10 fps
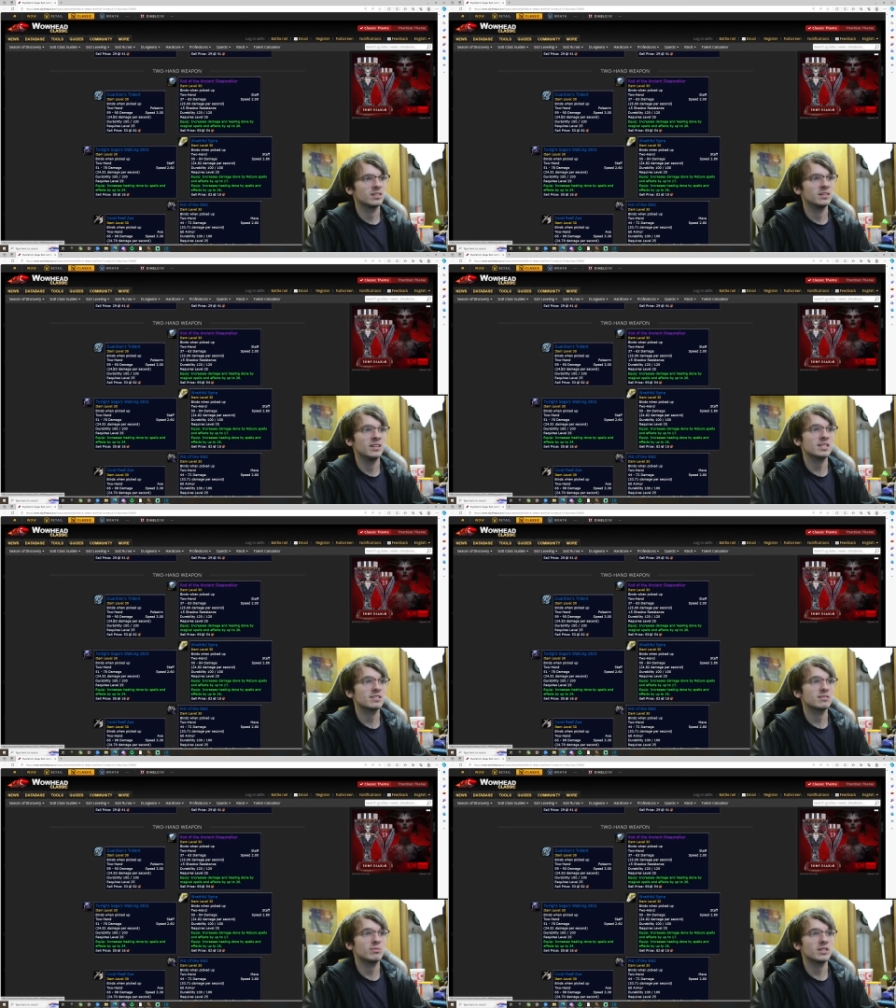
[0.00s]
And
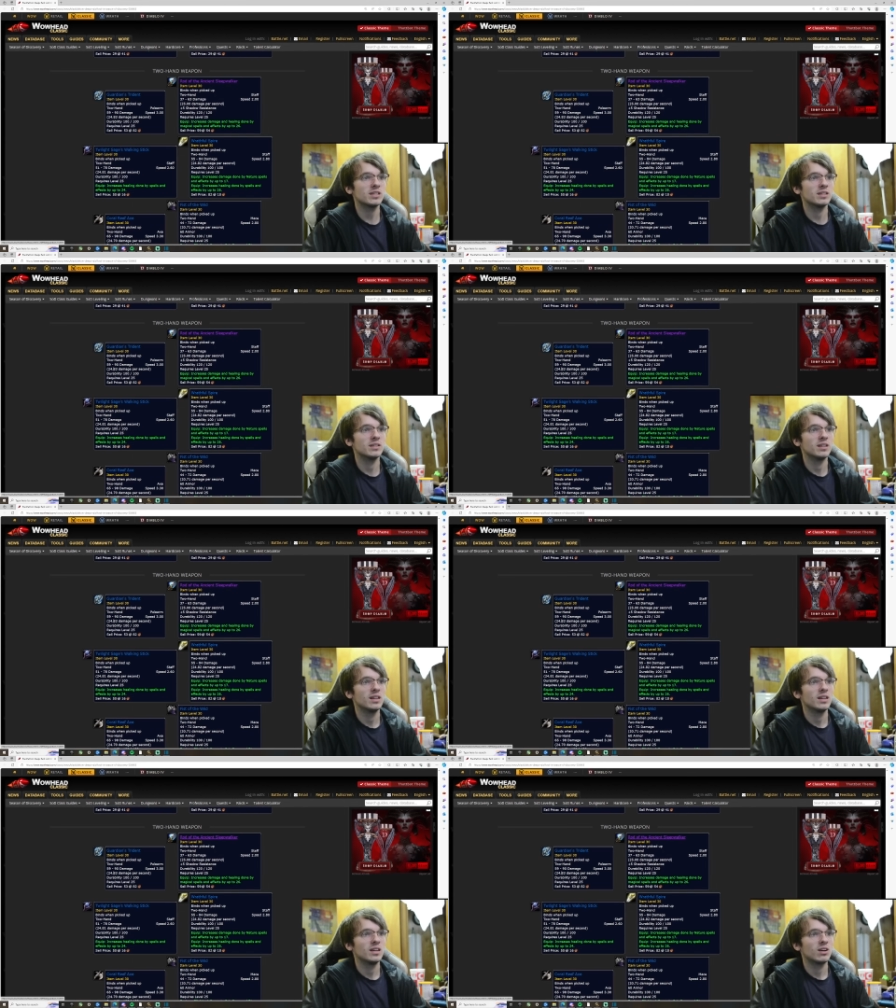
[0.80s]
that's pretty good.
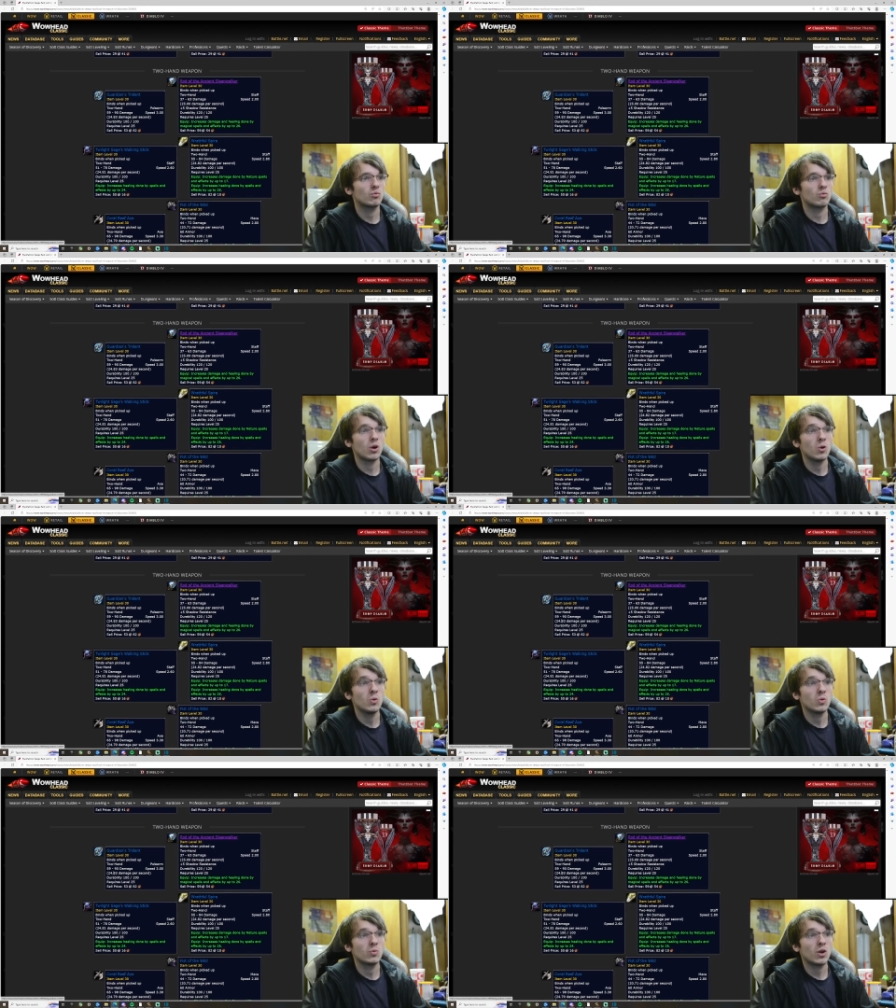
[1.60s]

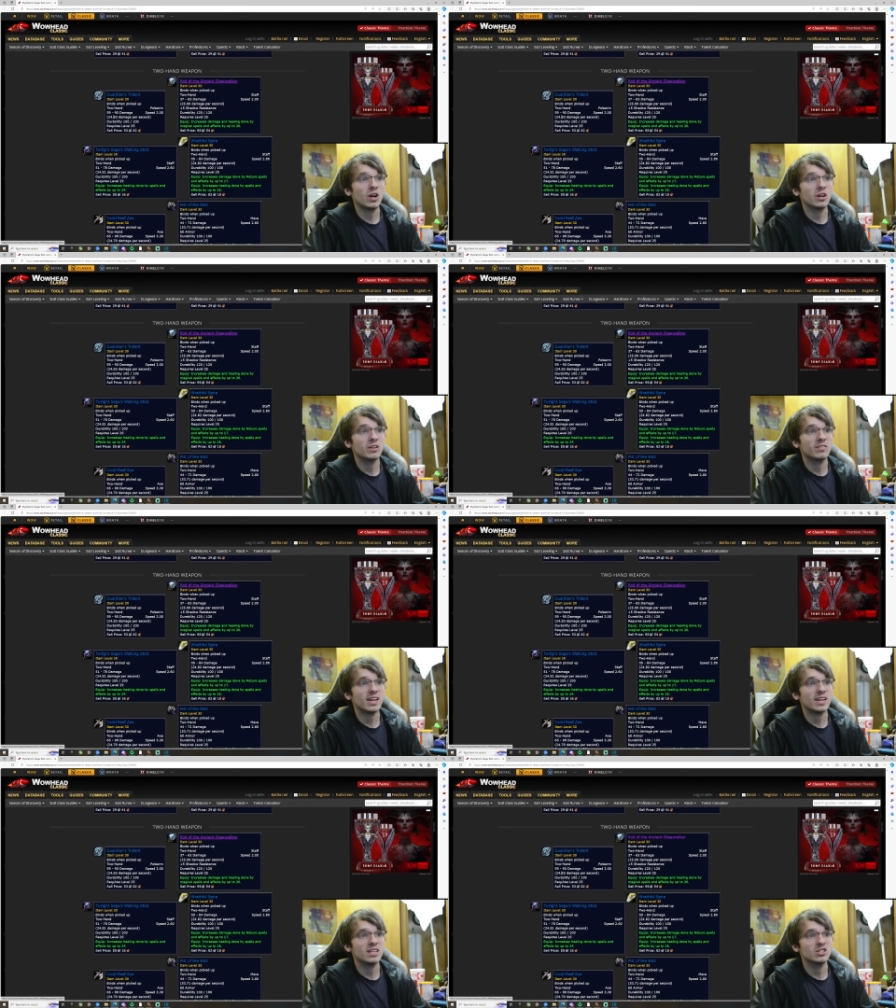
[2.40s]
Ro Rod of the
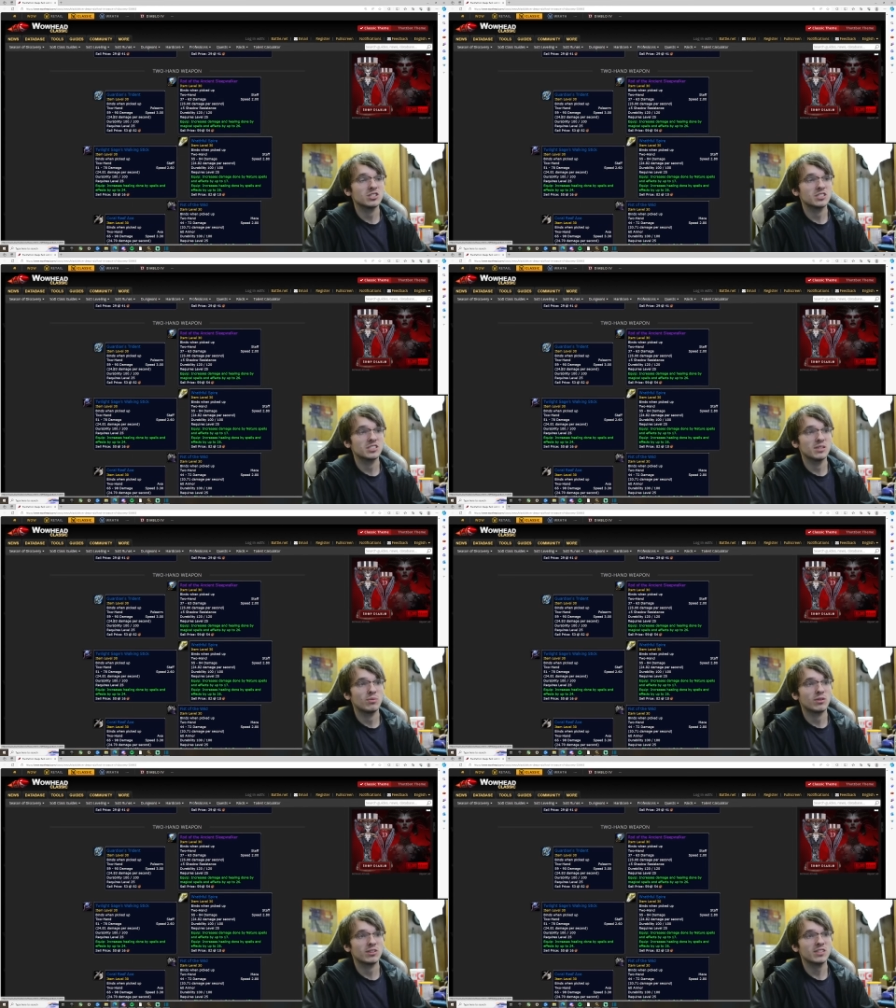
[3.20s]
Ancient
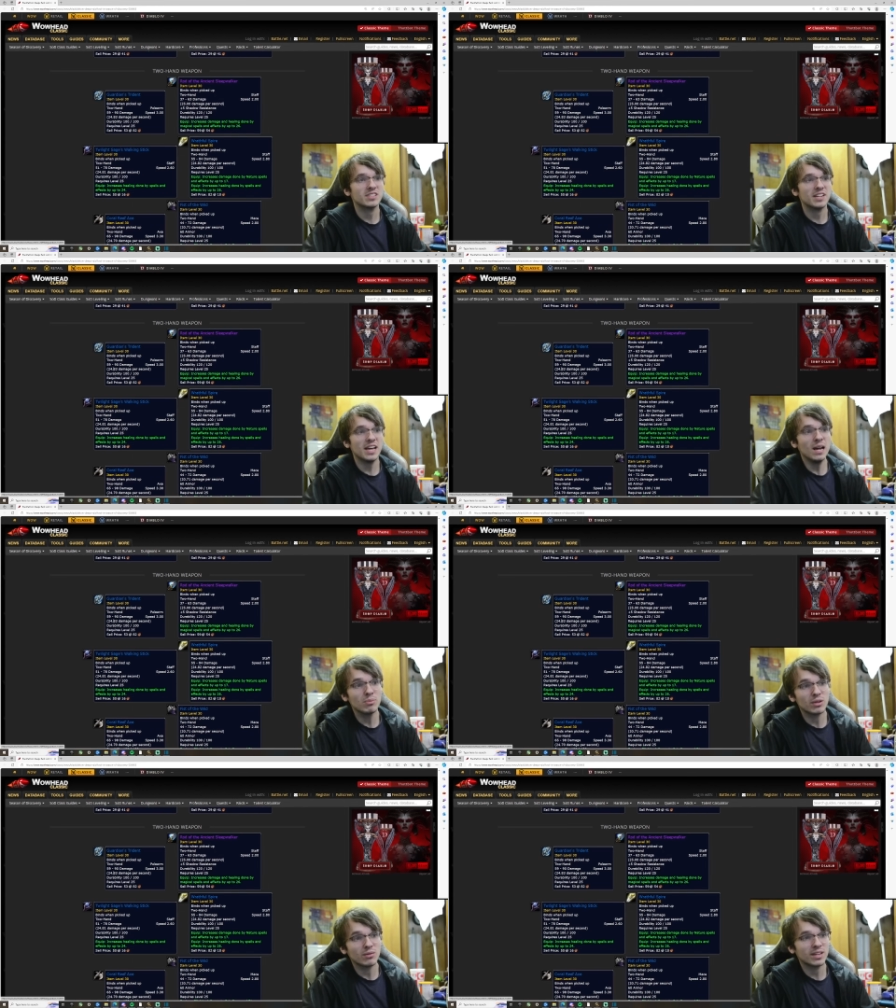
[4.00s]
Sleepwalker. That's an
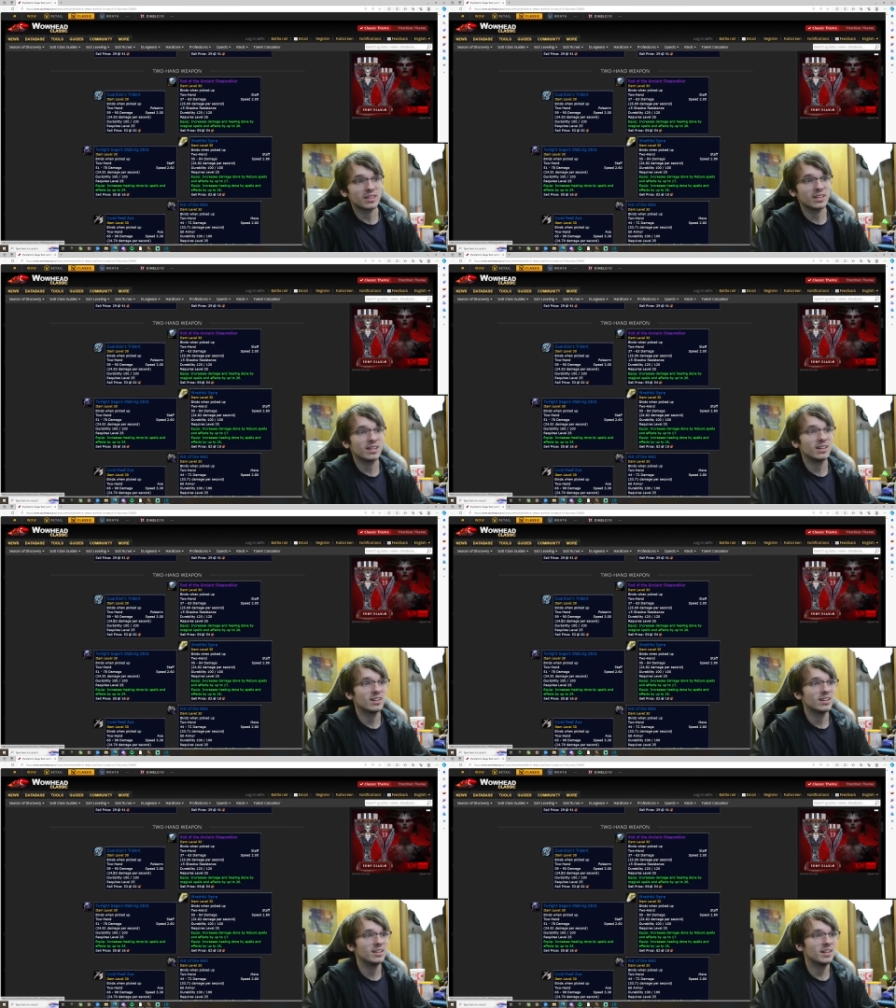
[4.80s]
epic right there.
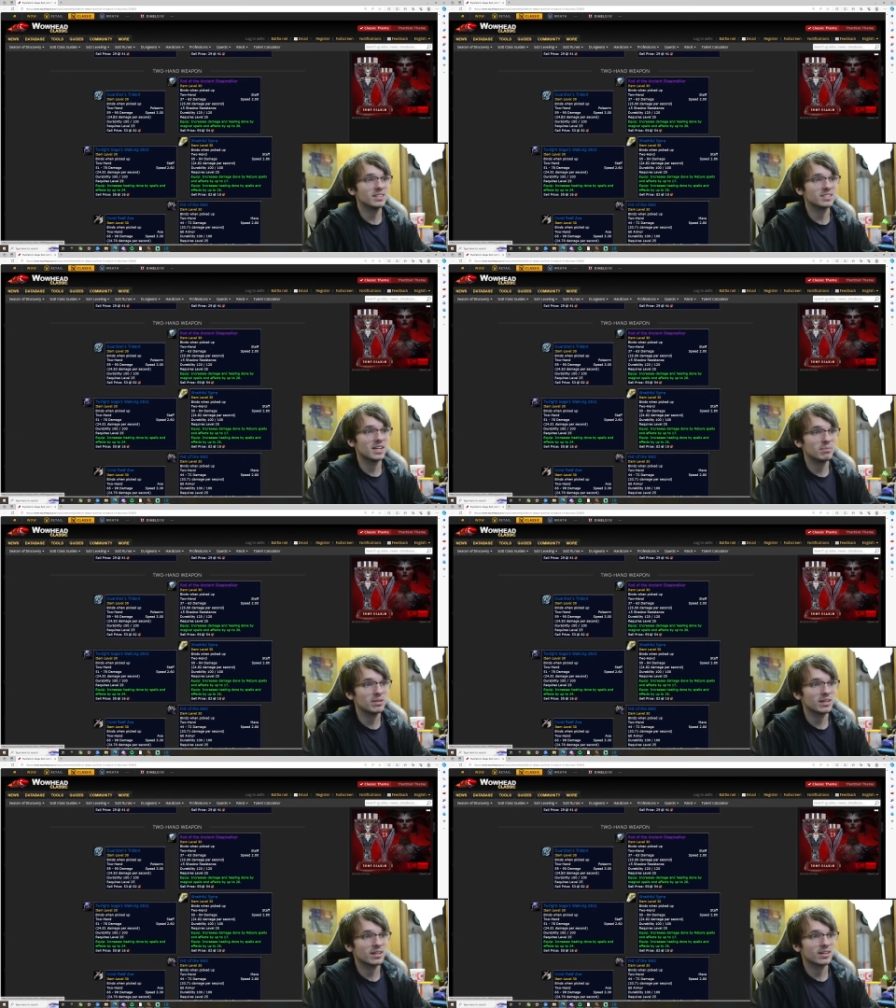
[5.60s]
That's an
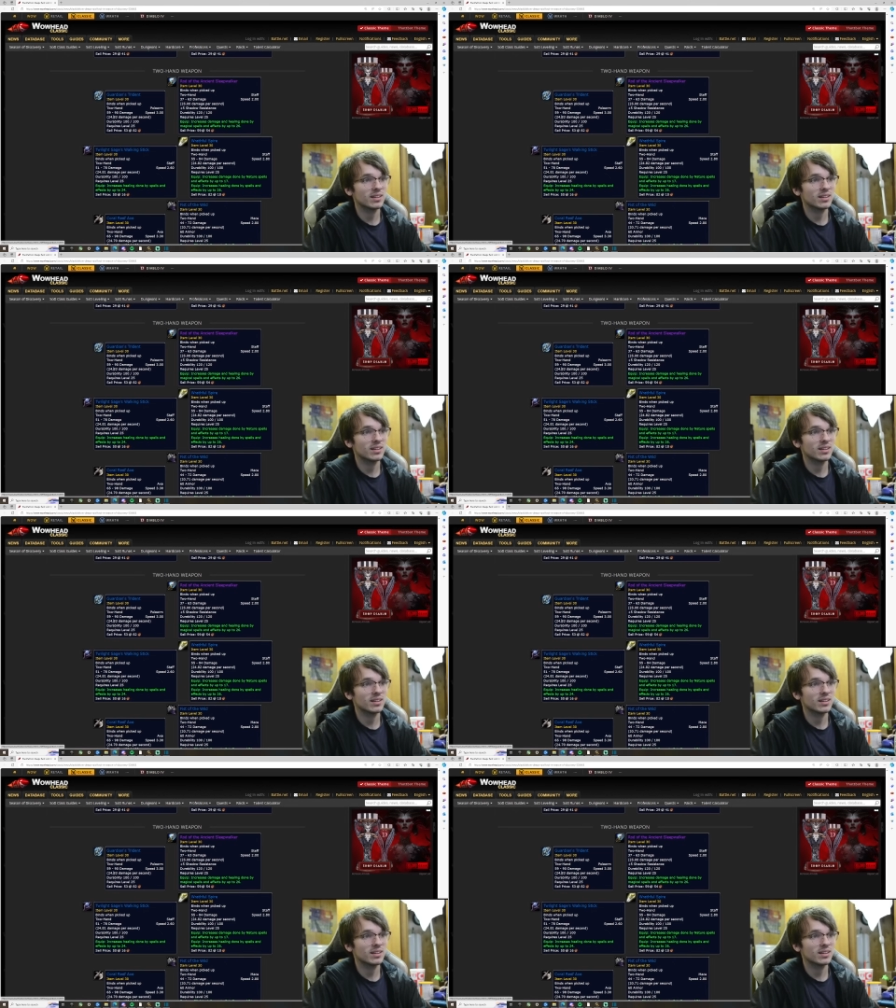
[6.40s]
epic.